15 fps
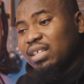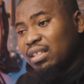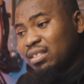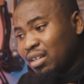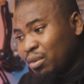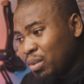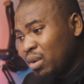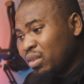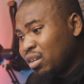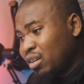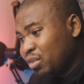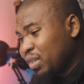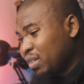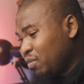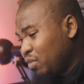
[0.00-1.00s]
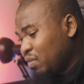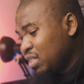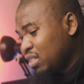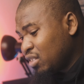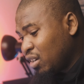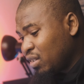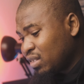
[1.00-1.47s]
That's around
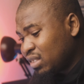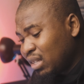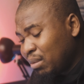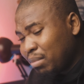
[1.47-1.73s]
$150. They